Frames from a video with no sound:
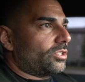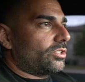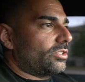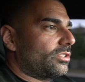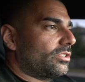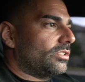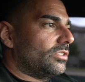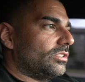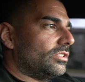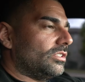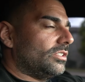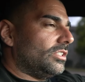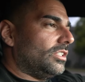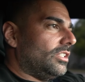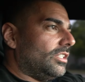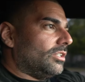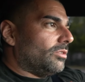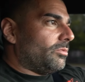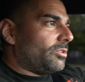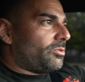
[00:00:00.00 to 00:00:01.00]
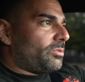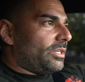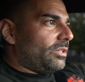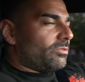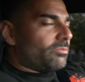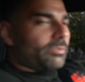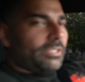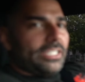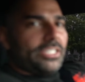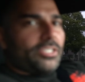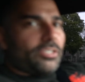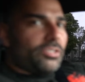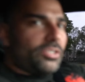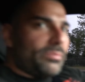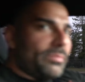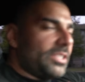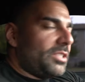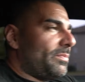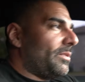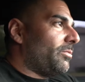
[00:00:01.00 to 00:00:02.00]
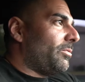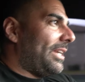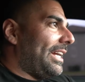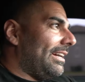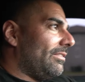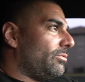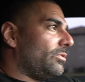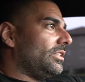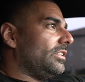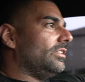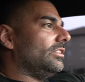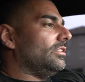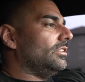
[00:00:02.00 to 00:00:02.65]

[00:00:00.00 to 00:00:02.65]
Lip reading: which we don't really show too much, but we have one.